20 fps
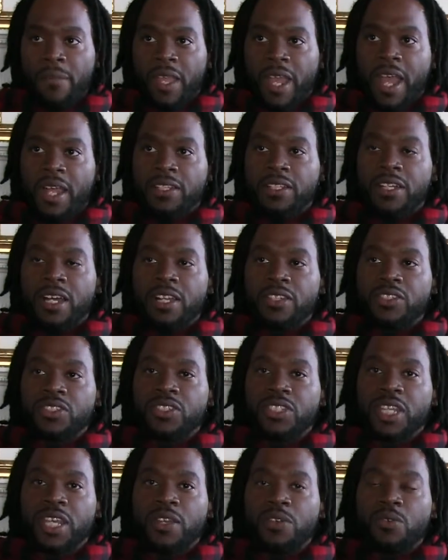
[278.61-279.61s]
I had to
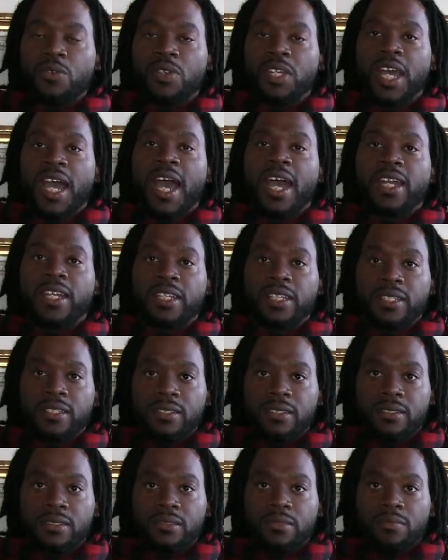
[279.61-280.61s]
understand who God
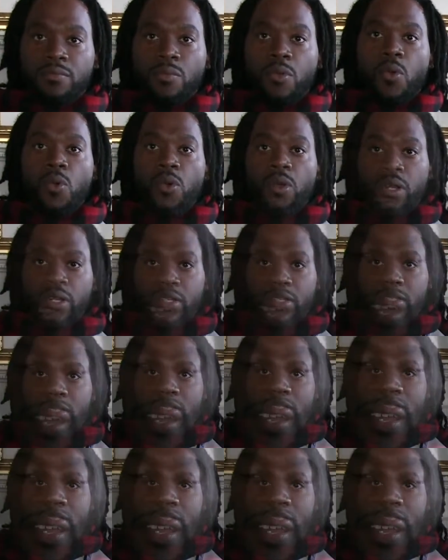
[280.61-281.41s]
is more.